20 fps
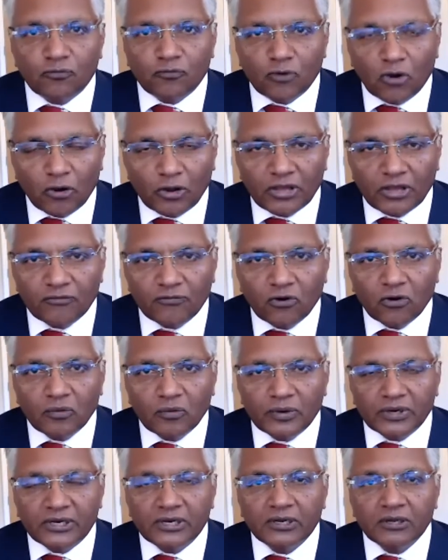going
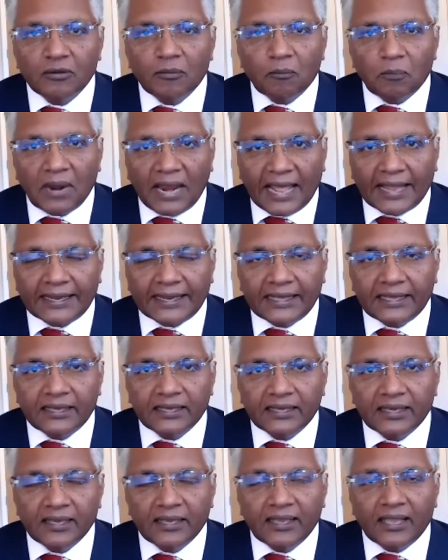forward,
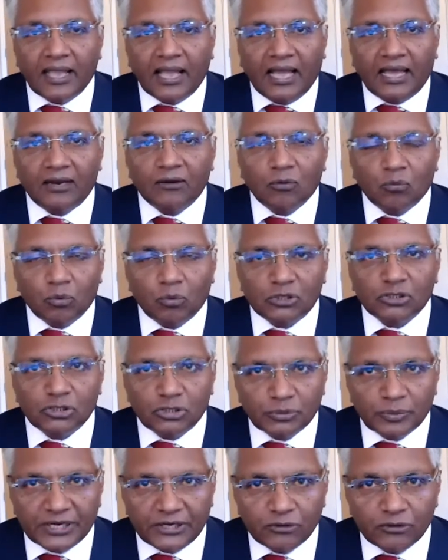planning, and what
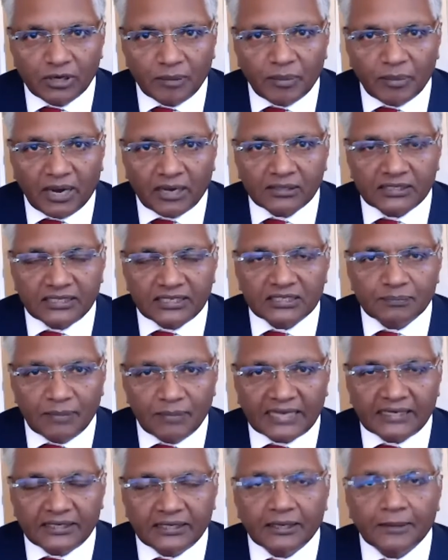do we do about this
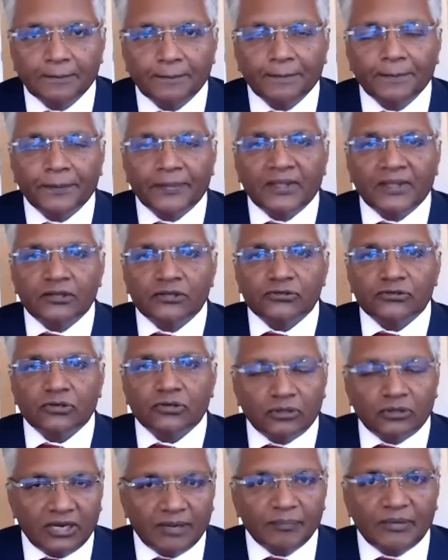matter.
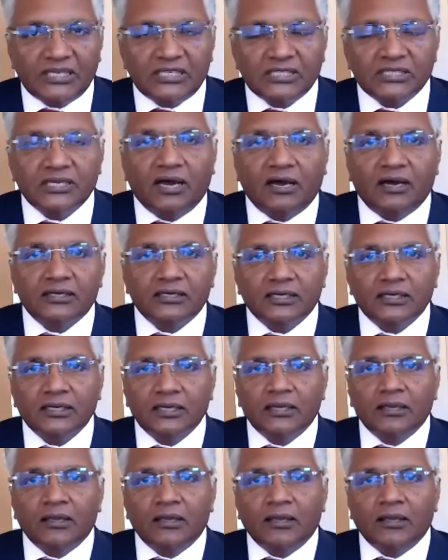So let me start.
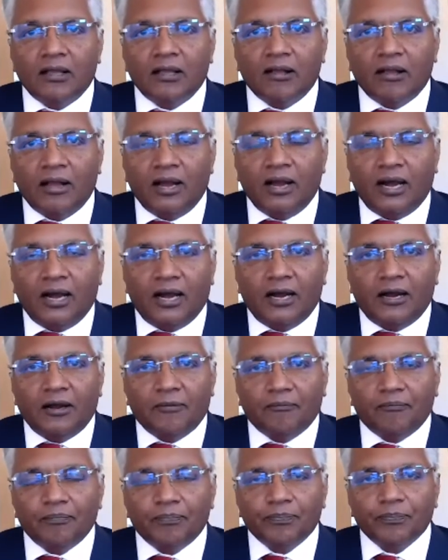
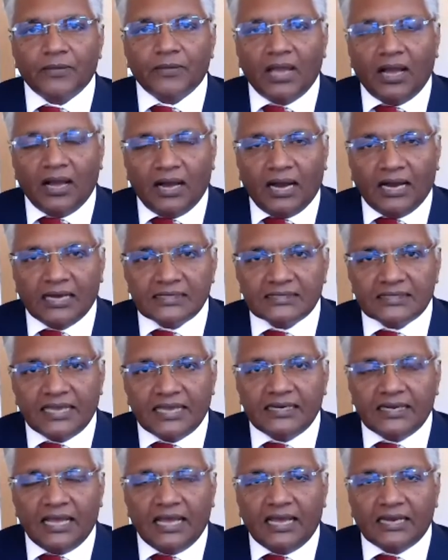Um, I
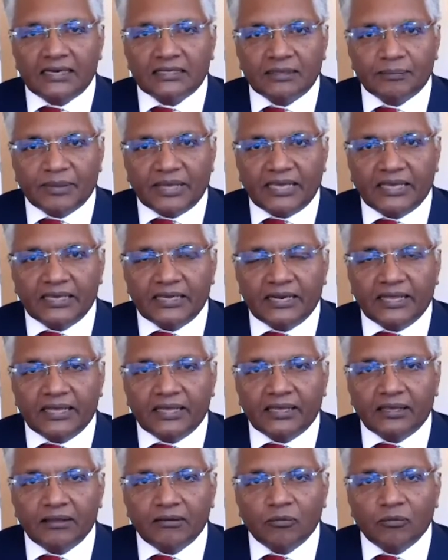said at the
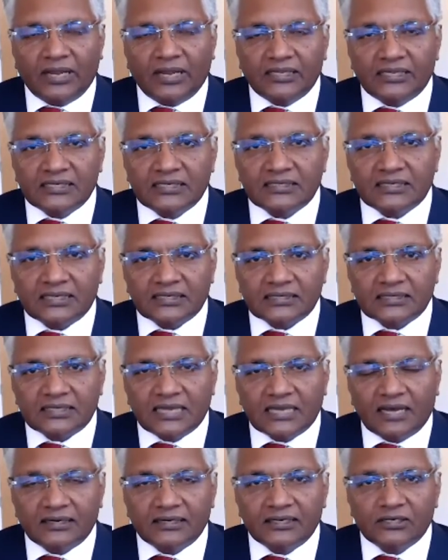beginning when this
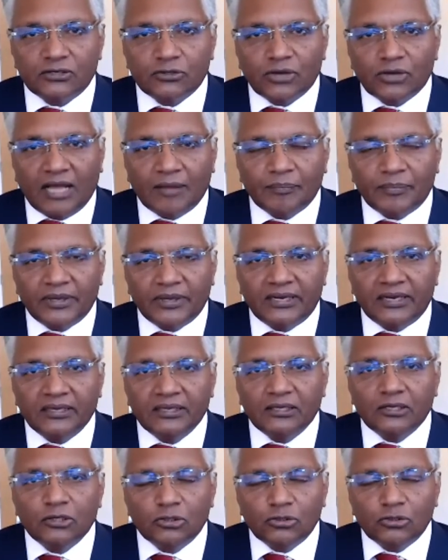started to happen
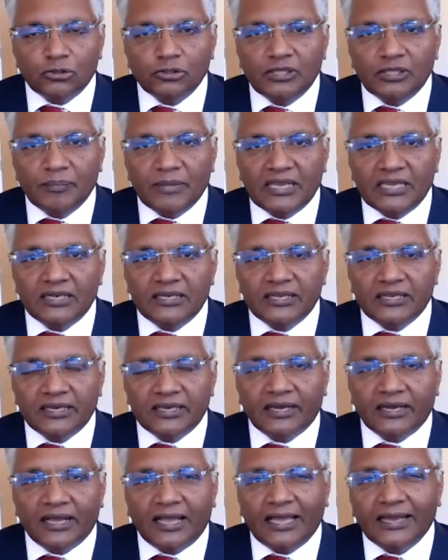to the
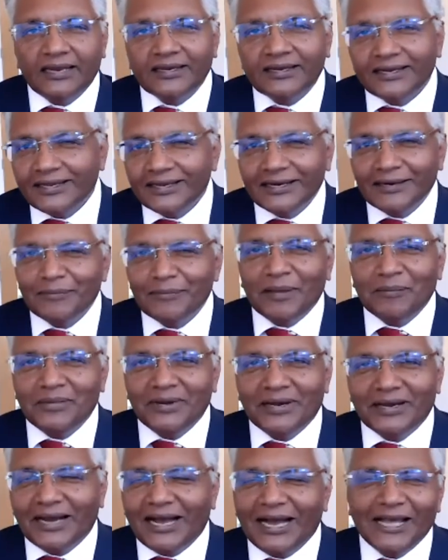media, and
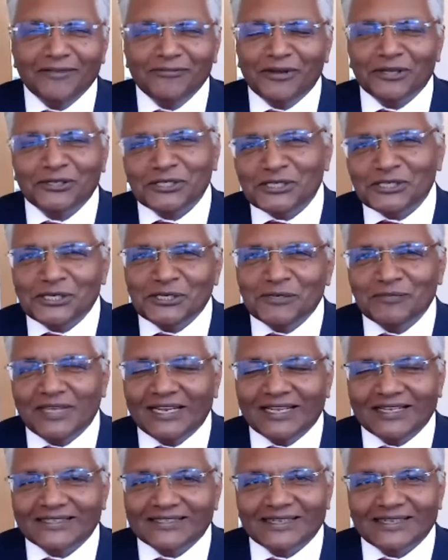remember, I've got two
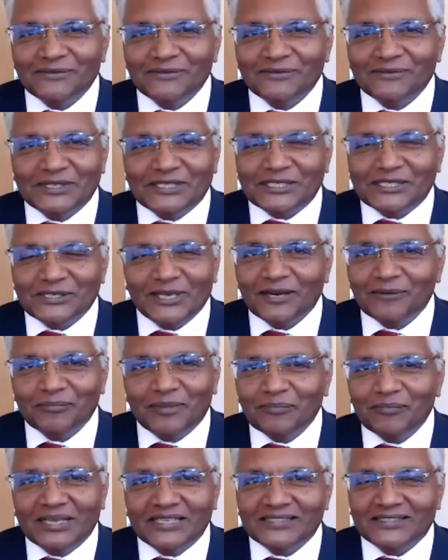minutes in which to get my
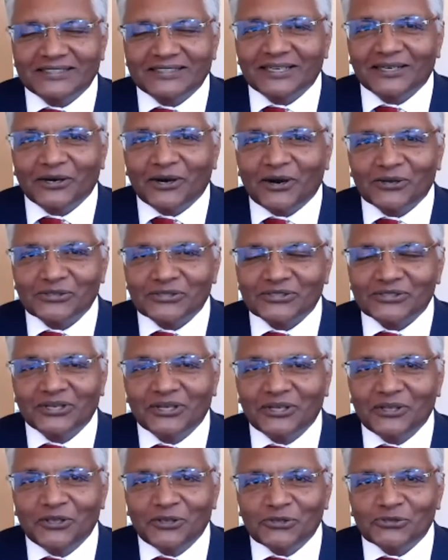message across.
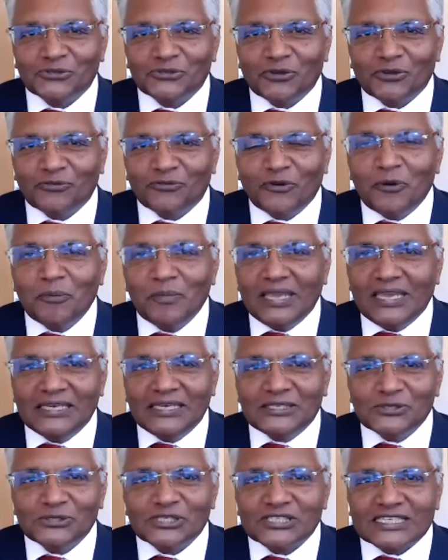So for me
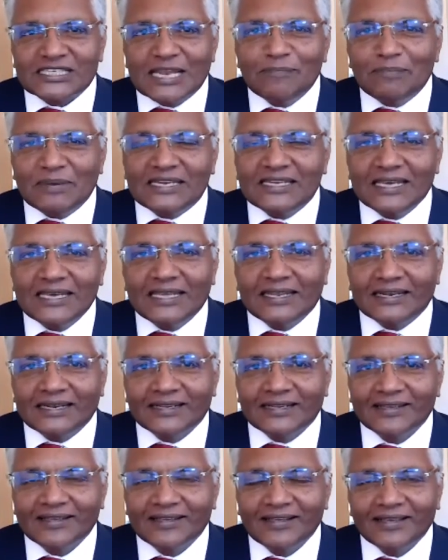to slip it
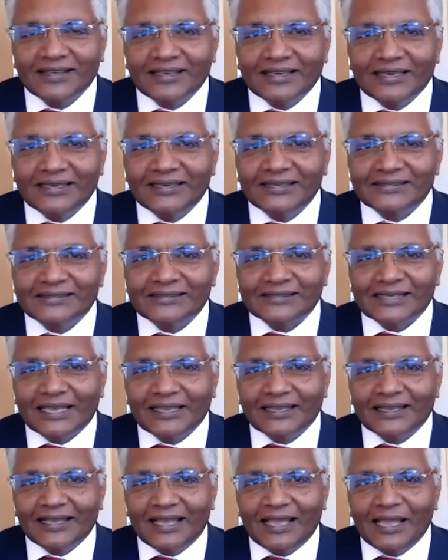in is
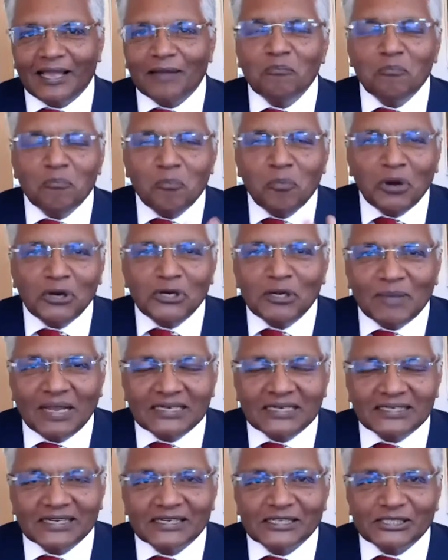a
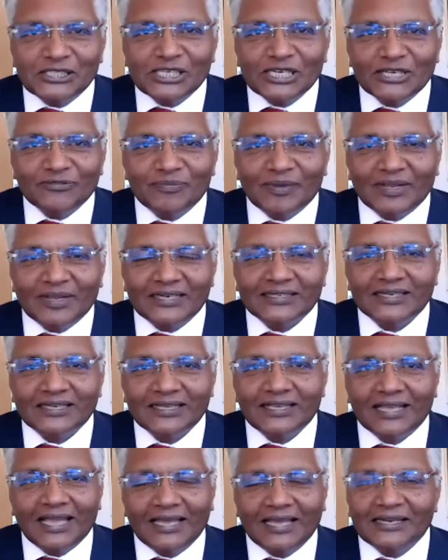monumental achievement.
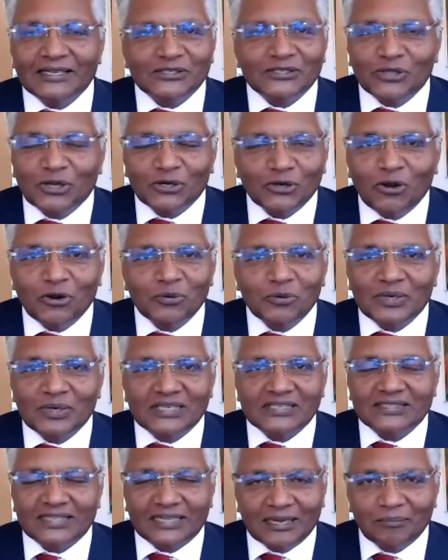And it's not
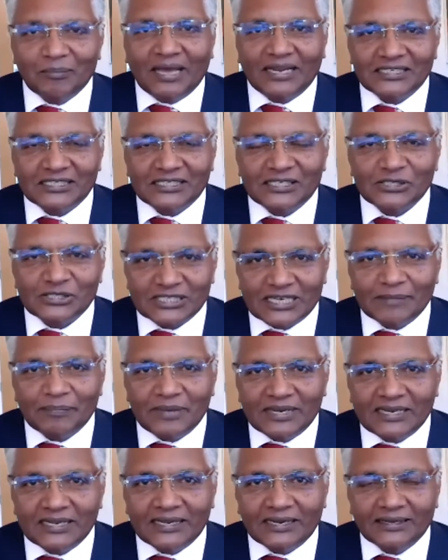always that I manage to slip
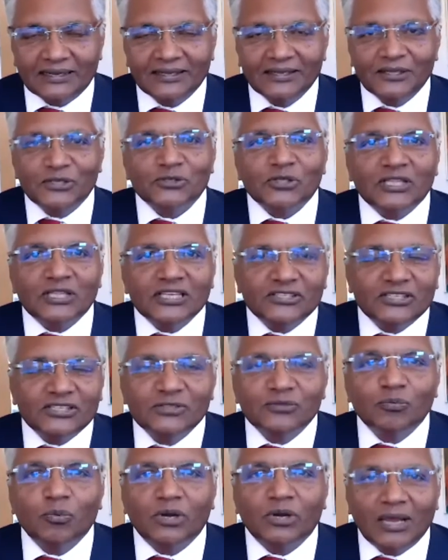it in. So this
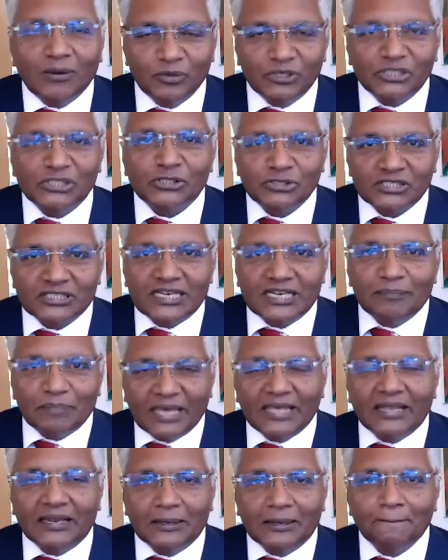is what I wish to slip
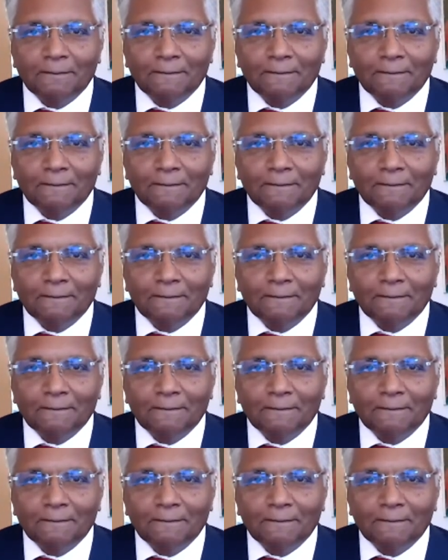in.